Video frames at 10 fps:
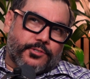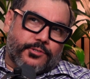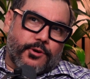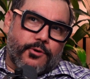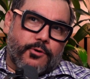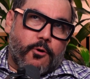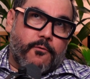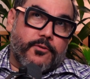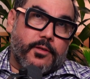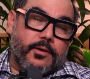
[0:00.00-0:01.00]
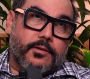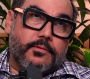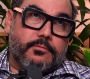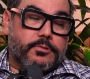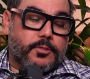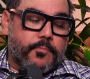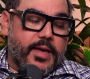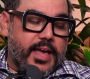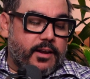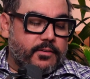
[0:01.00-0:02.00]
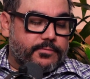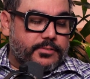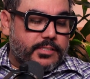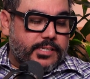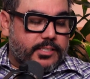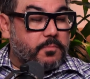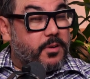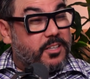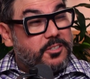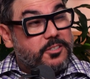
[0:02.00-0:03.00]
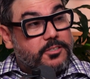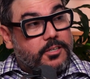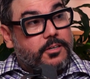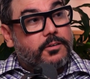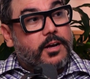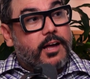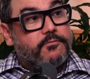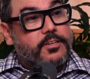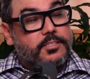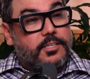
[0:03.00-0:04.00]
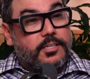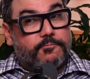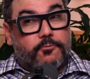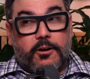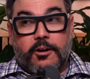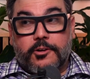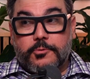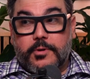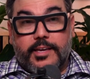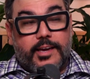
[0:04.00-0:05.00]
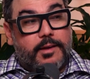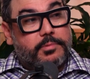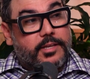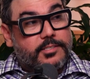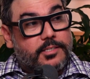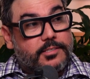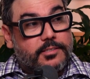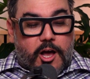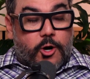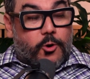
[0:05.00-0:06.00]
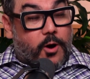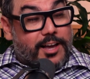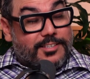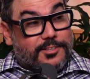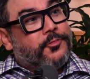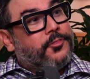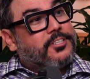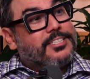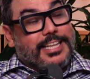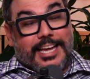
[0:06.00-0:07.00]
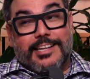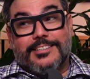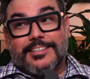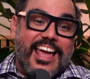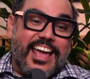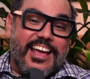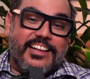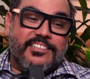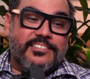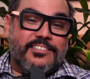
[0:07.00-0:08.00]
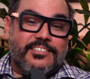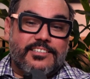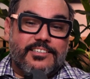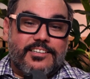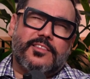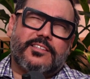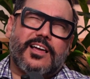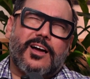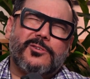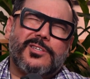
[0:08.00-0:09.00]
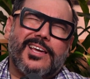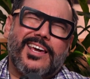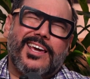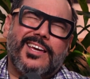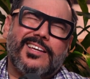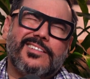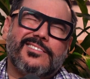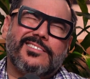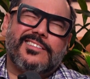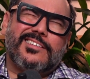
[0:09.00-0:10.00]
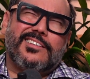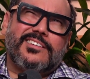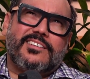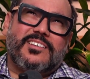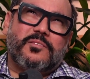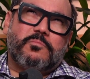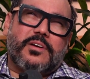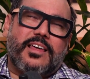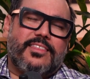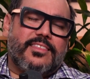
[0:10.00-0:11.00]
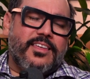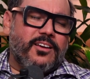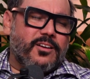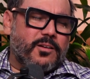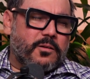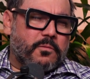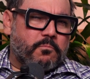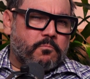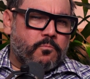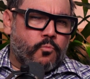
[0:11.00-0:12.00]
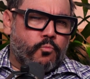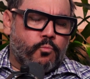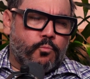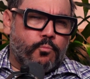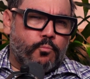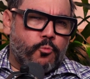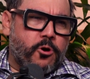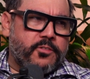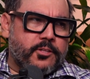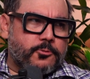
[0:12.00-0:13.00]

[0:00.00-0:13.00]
So over the span of 6 months or so, I visited 428 places across the state. And the tacos I ate, I think are more than